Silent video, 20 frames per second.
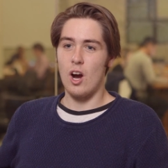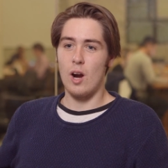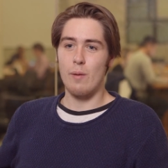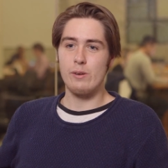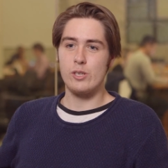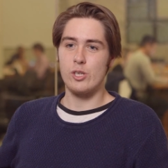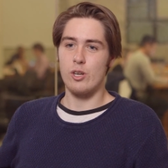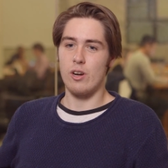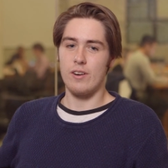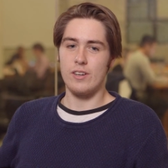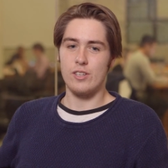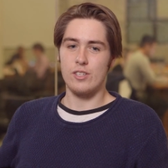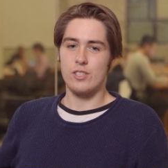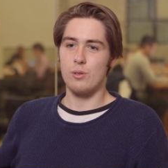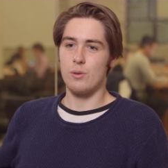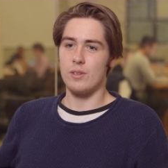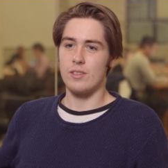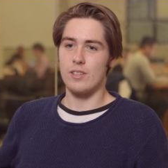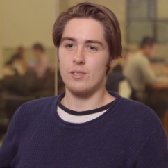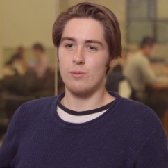arbitrary, just
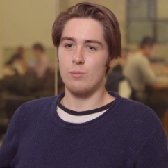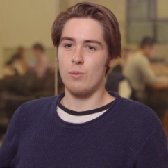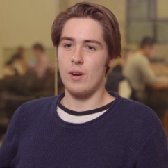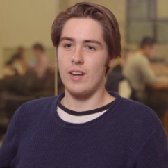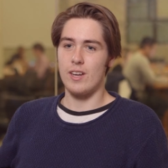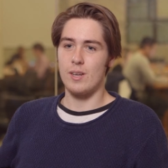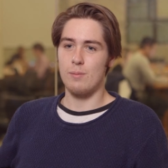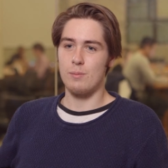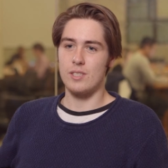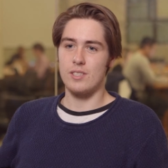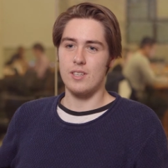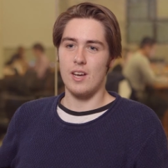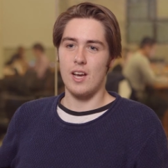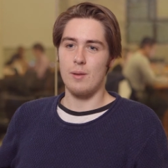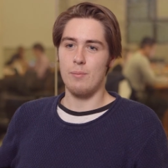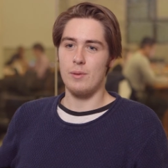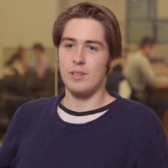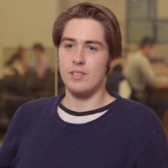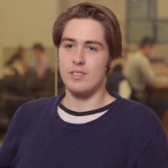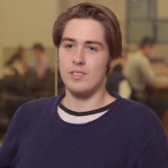doing this random
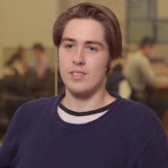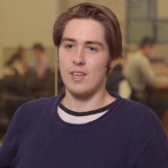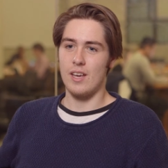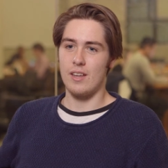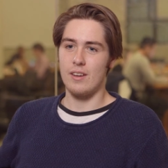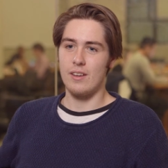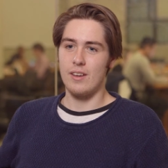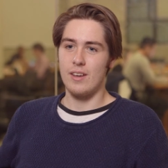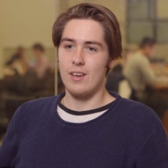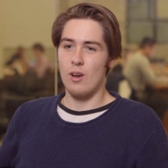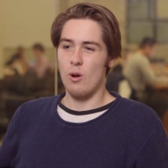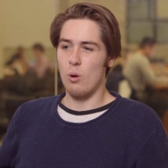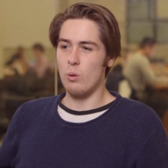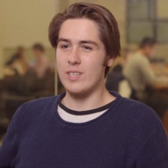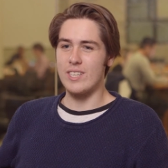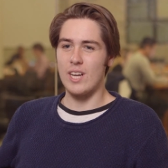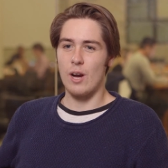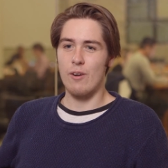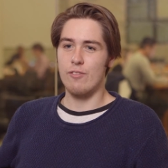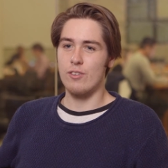assignments that
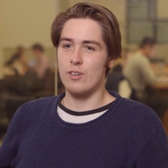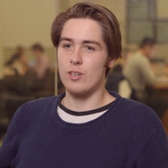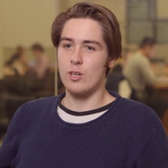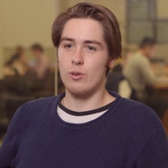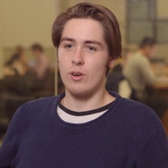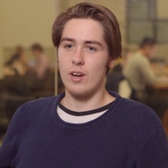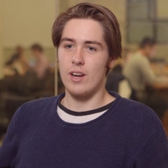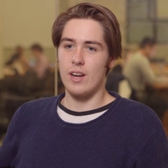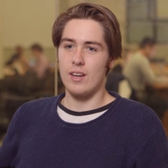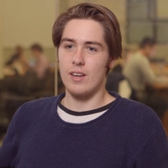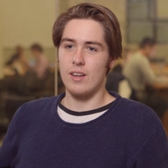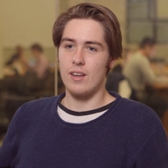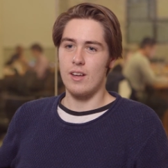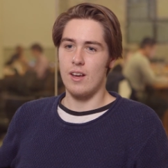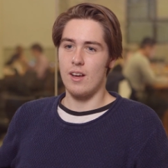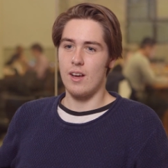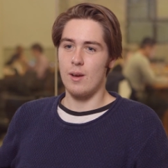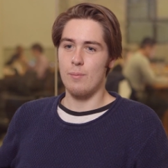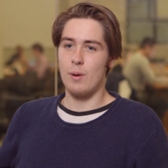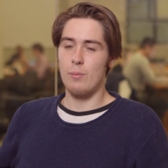only count for a grade.
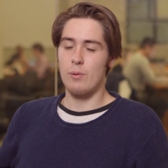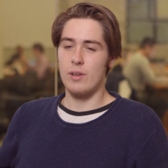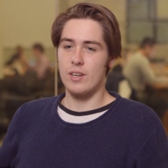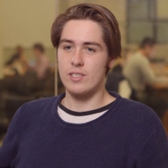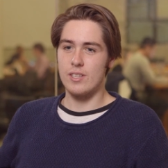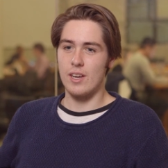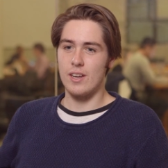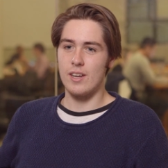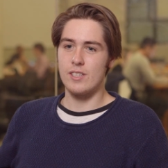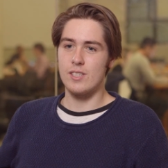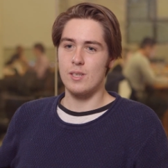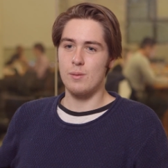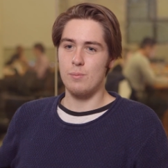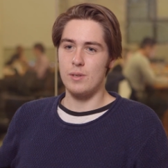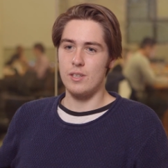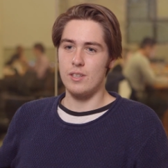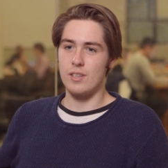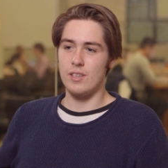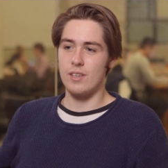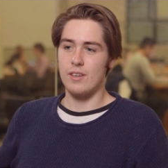Um, I'm really excited to
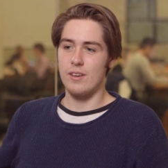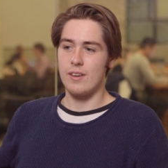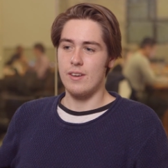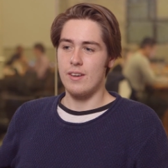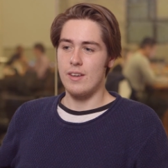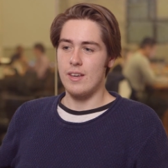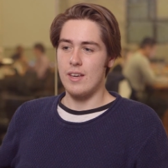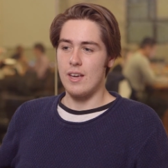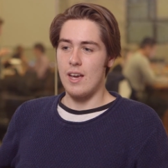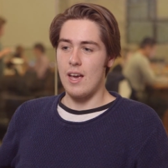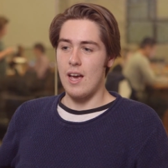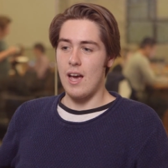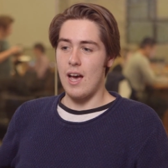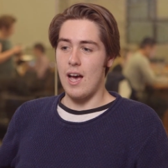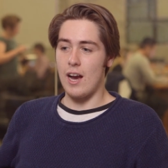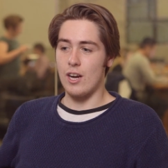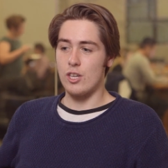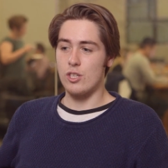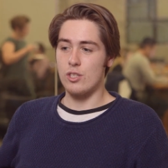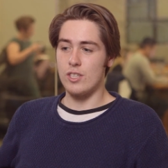be
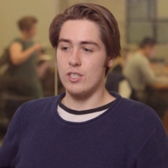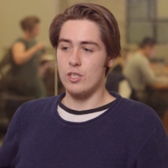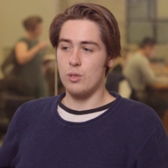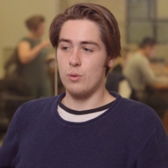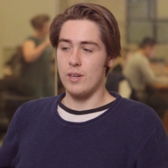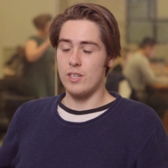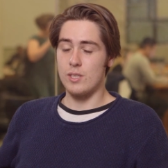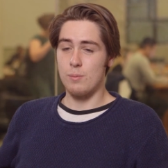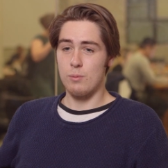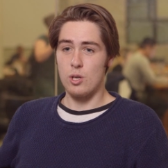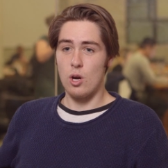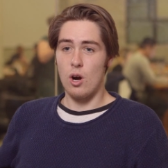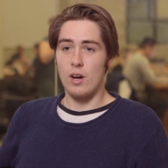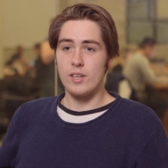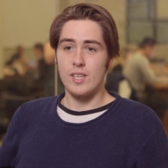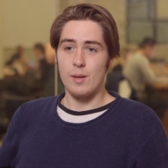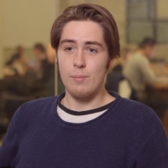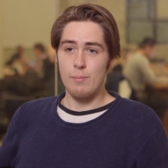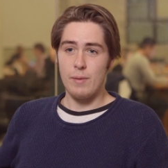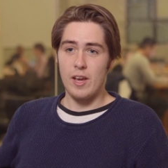actually doing some
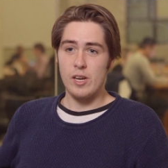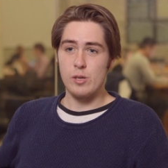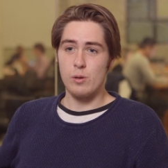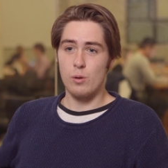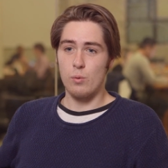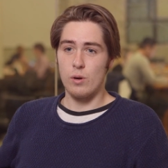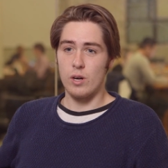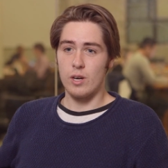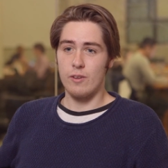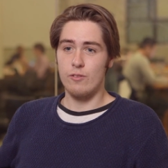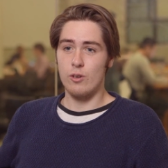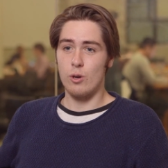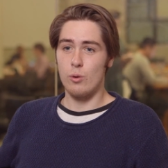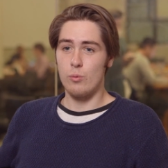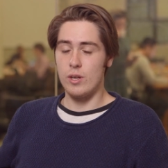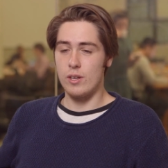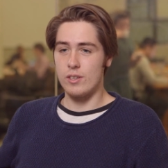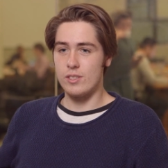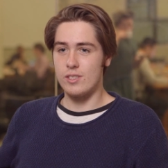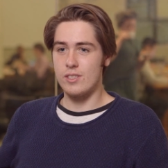content management work for a
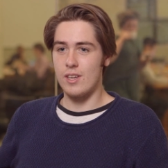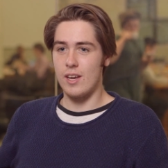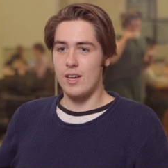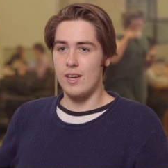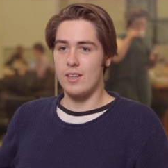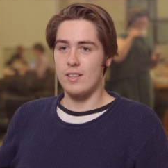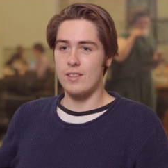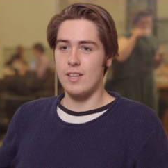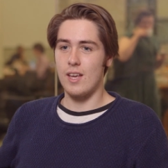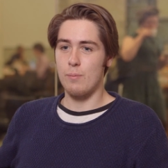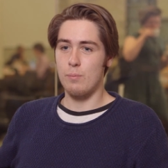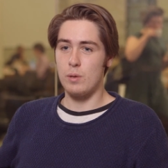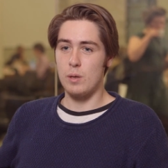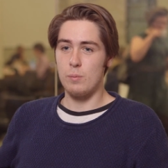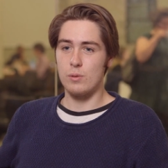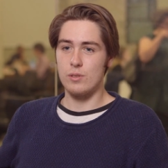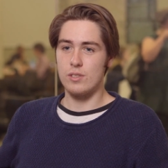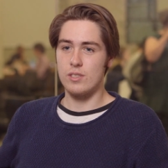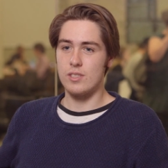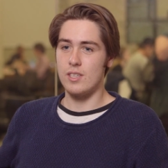real site that
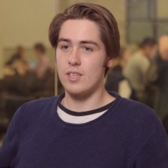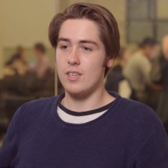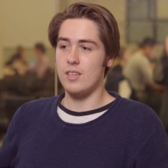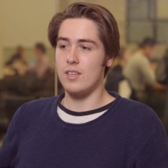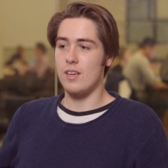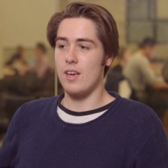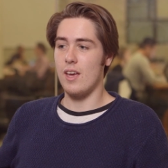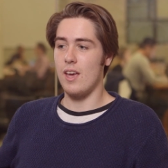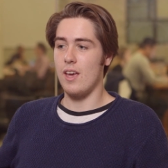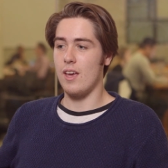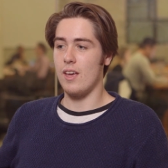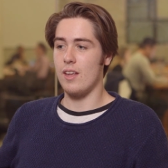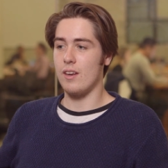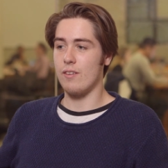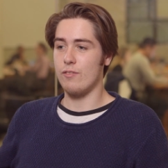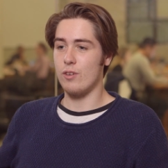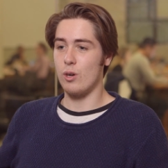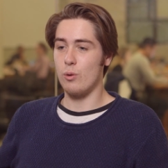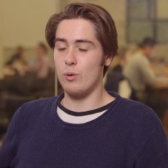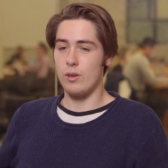people see
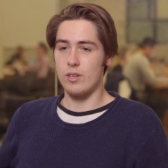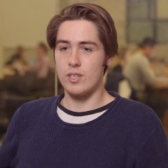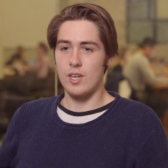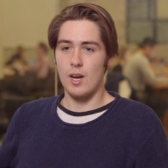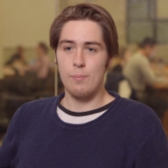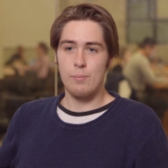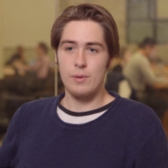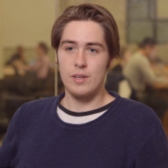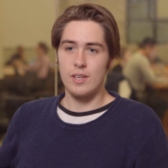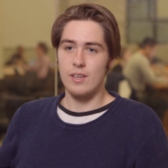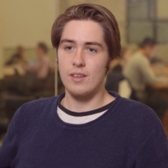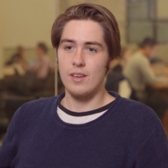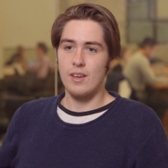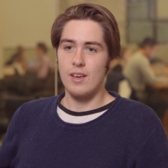and for a real company.